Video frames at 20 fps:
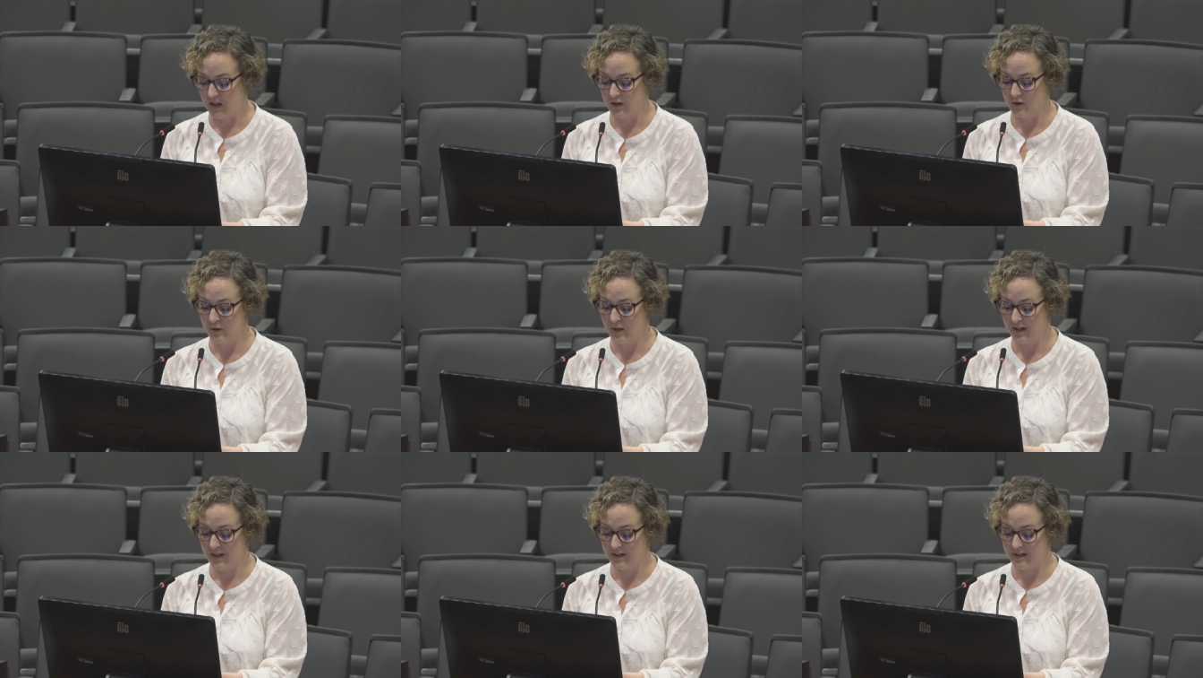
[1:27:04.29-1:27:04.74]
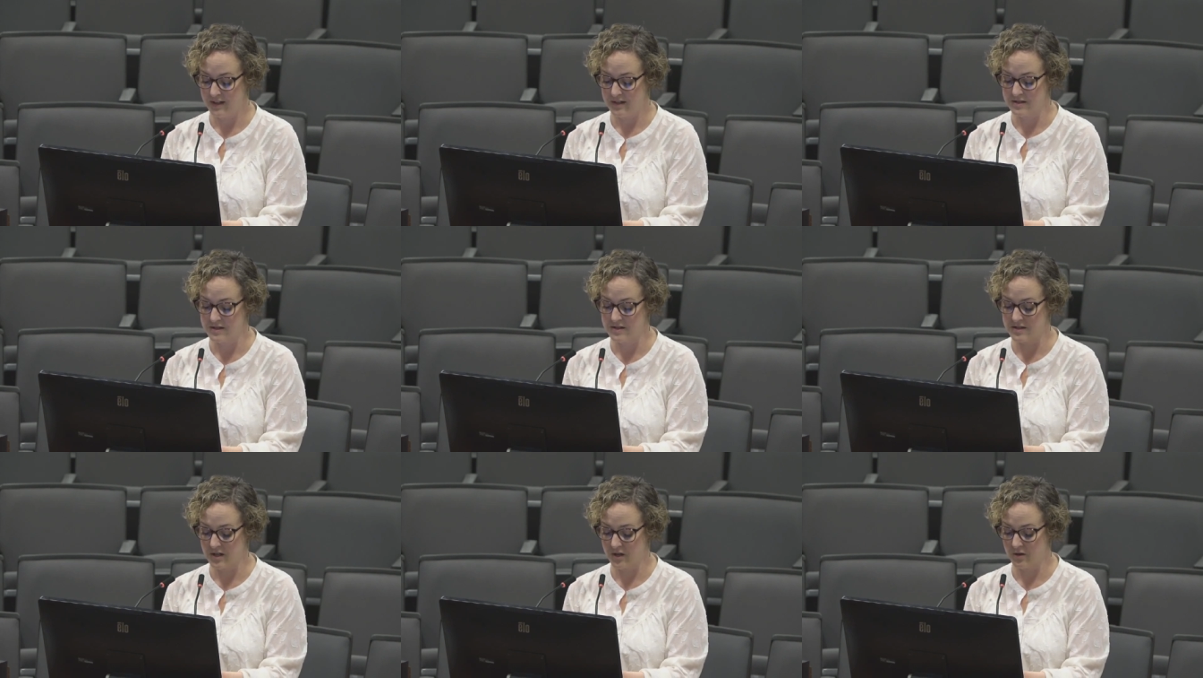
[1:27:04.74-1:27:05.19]

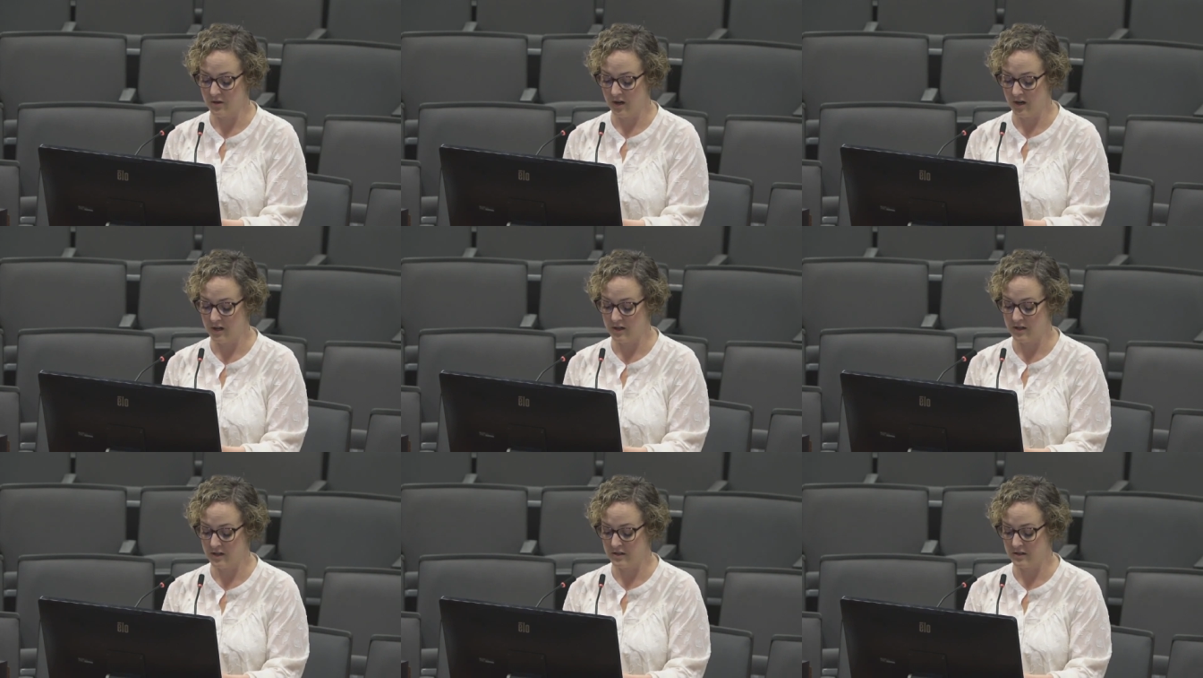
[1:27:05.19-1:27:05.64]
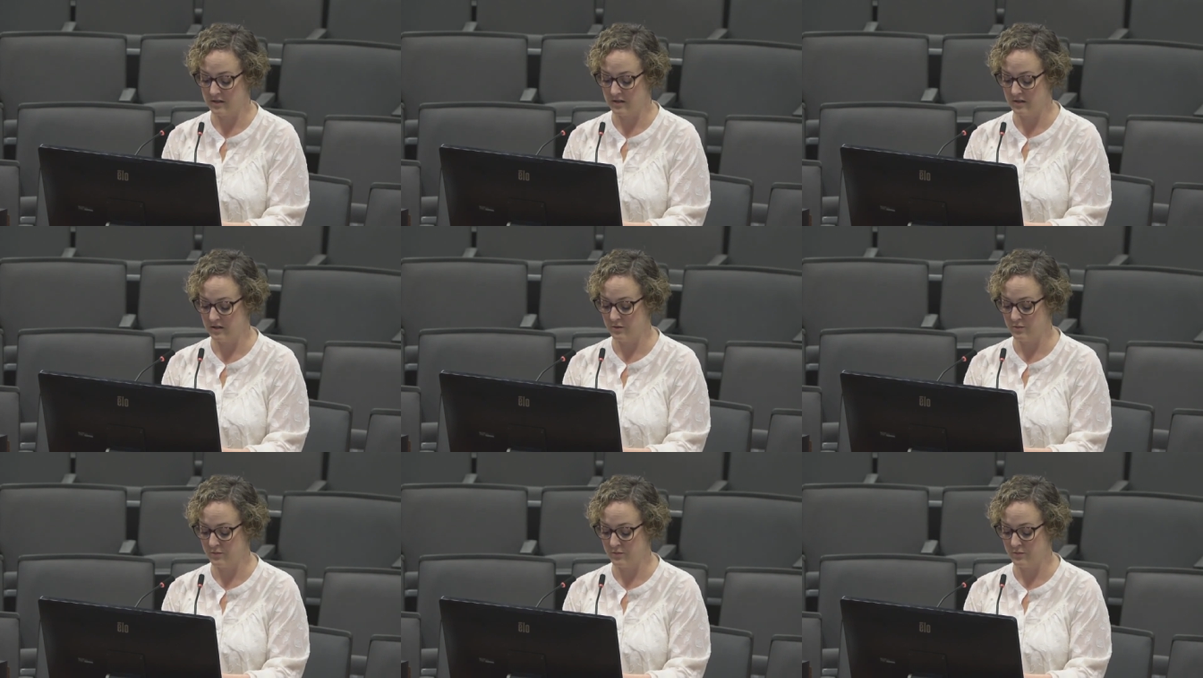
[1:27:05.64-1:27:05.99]
Okay, so our